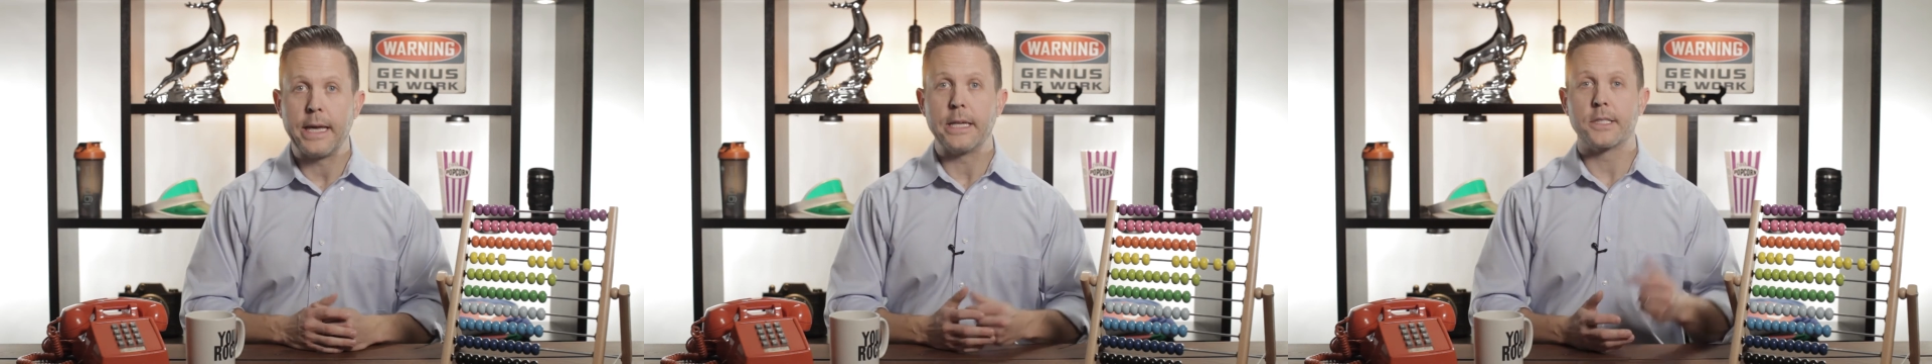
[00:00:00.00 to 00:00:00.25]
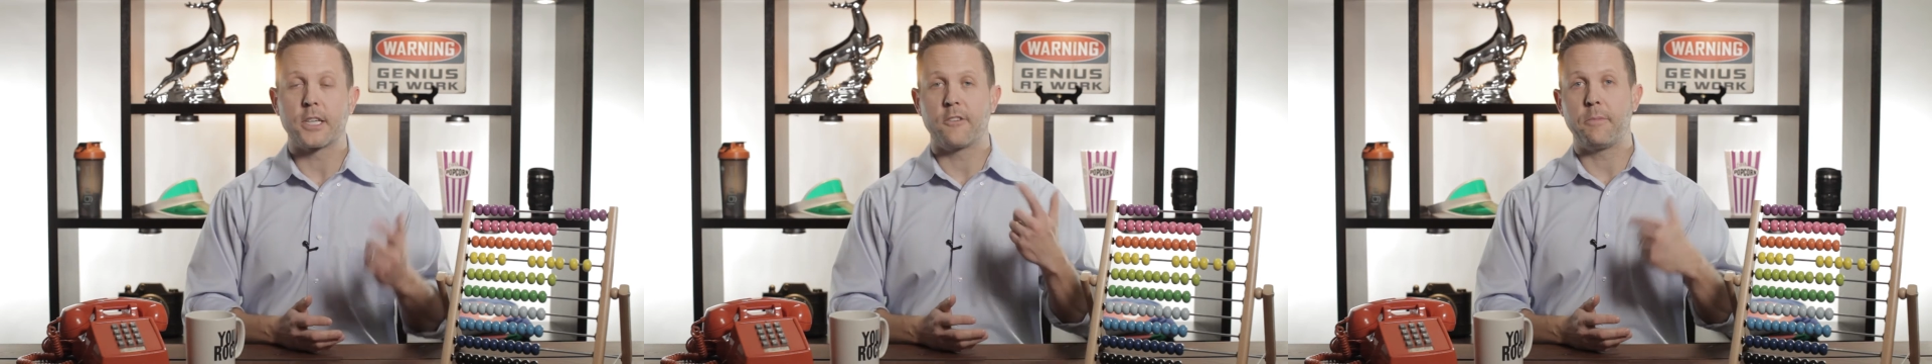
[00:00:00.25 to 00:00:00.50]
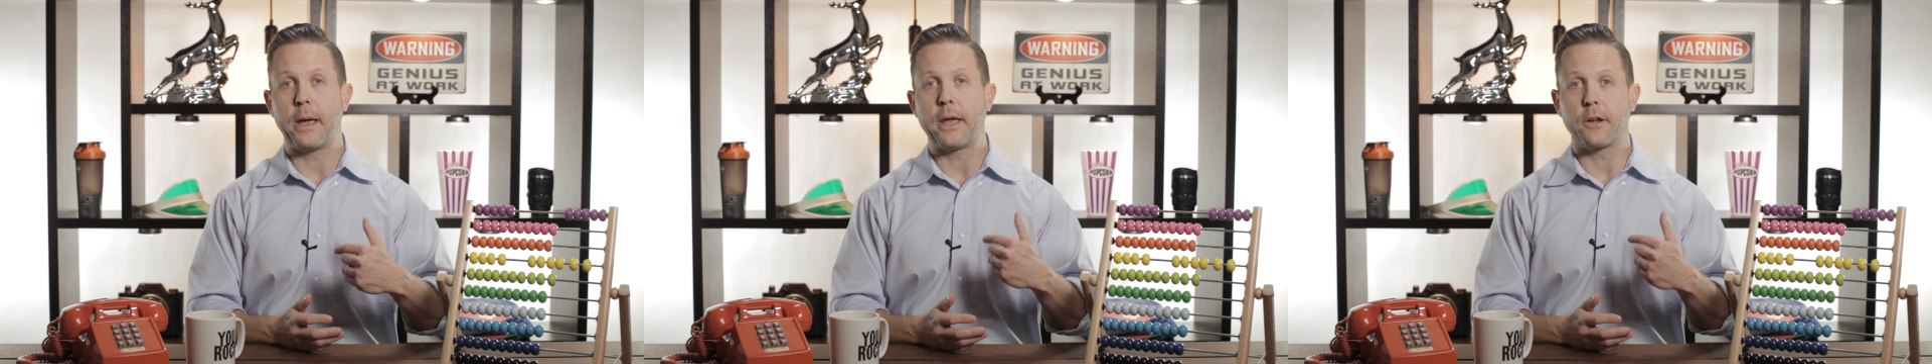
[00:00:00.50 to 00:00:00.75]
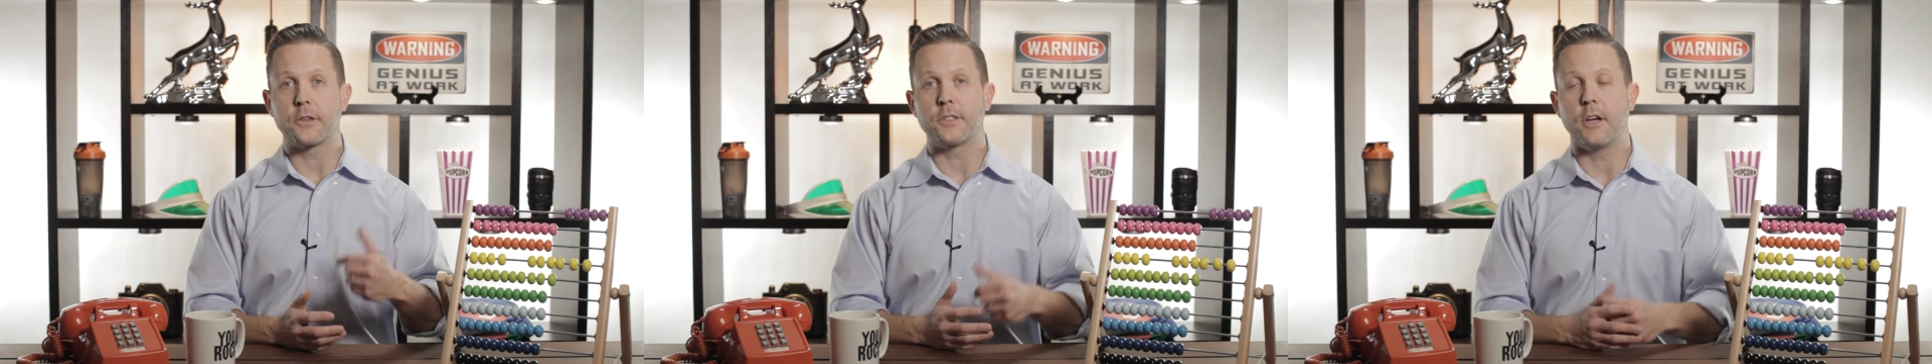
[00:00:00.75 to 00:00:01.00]
instead of
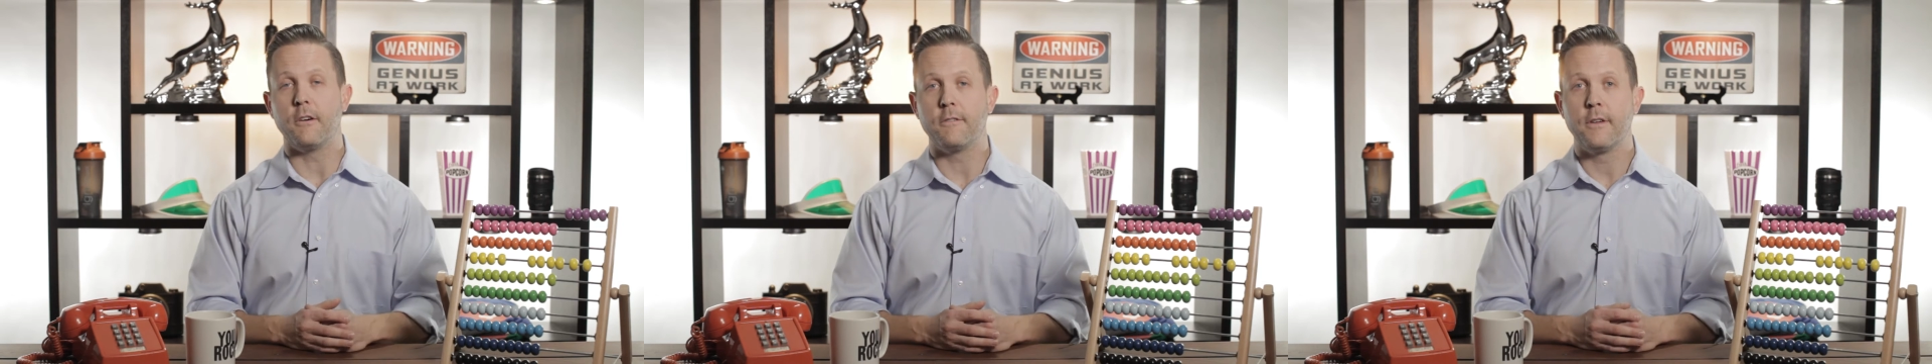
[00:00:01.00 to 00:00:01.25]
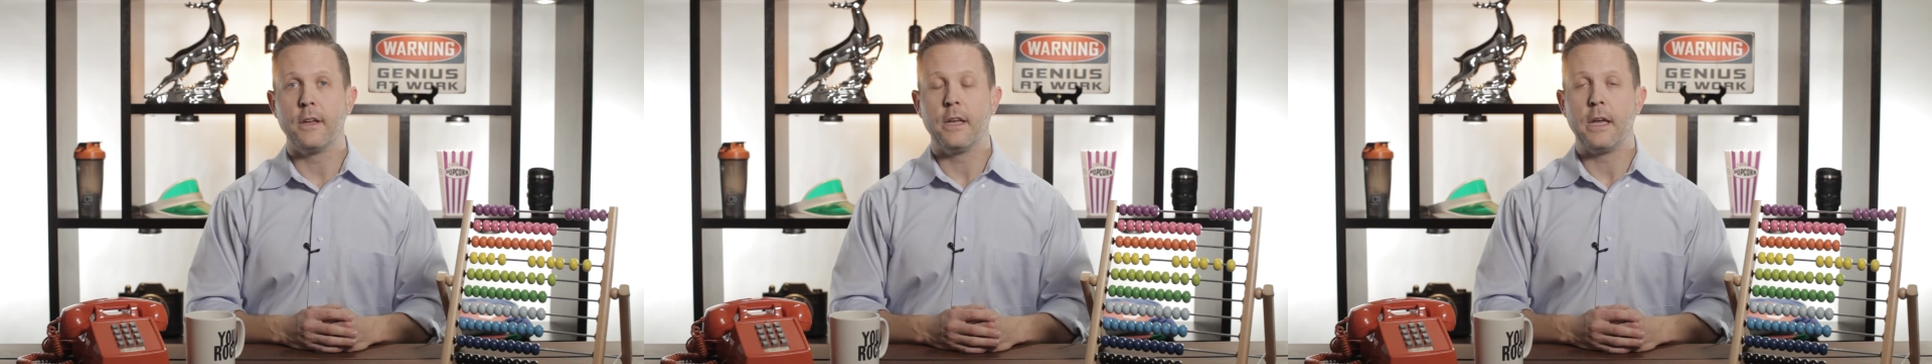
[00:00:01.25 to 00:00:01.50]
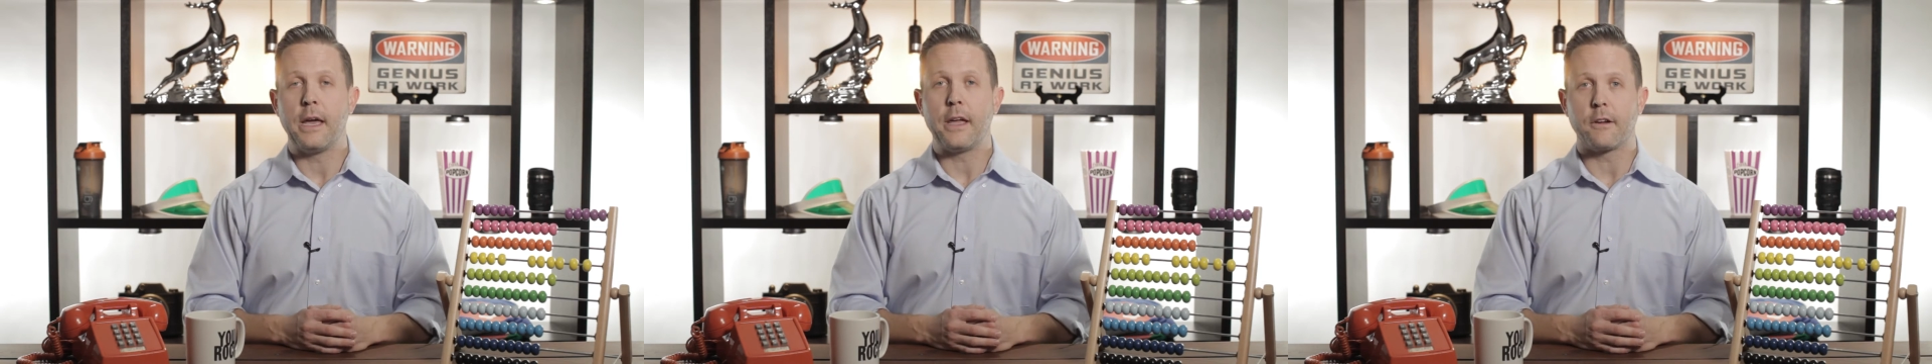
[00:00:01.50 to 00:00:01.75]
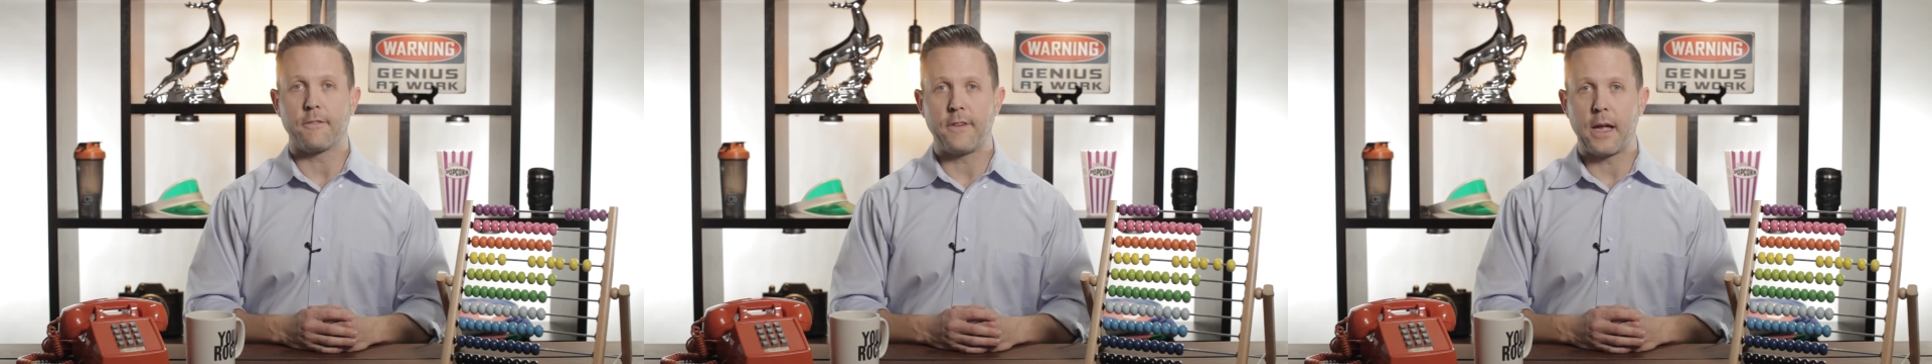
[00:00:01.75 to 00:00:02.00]
paying yourself and
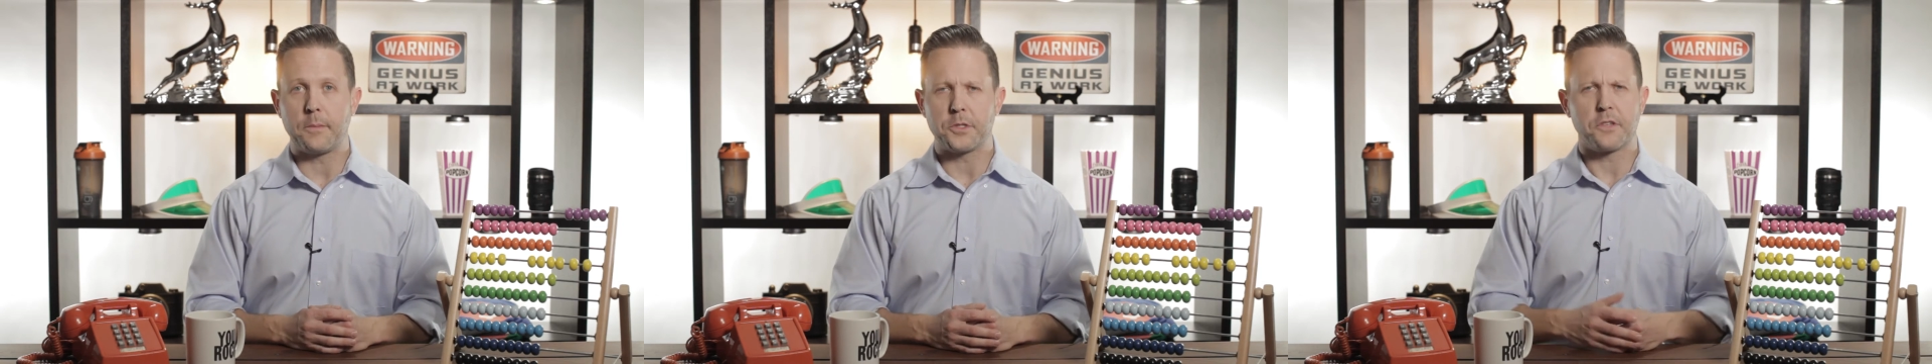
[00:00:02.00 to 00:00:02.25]
your family.